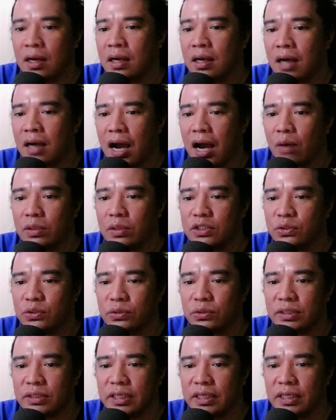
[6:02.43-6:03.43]
I will
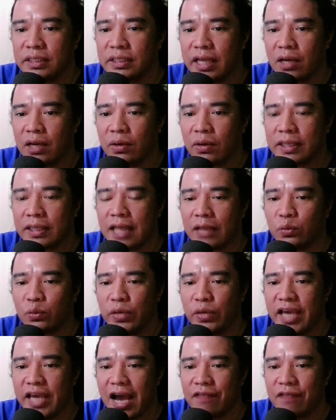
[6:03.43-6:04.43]
choose here, take a look at that.
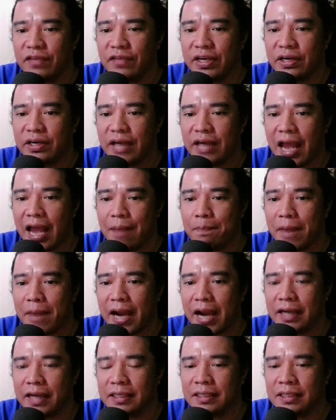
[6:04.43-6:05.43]
We have here
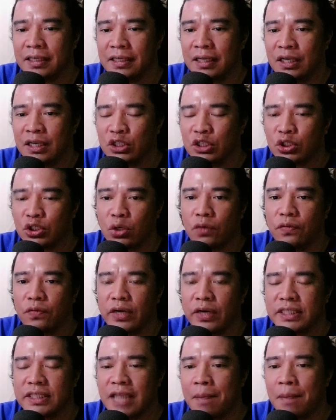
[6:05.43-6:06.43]
empire. So
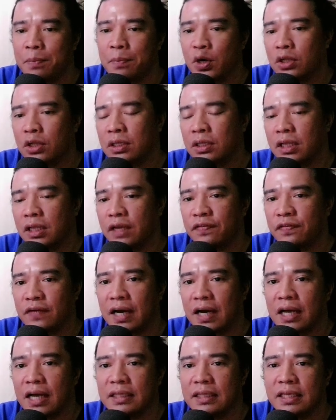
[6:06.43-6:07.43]
for example, if
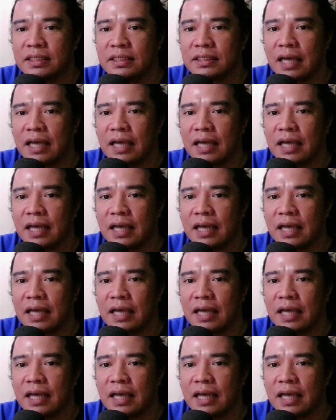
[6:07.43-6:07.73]
this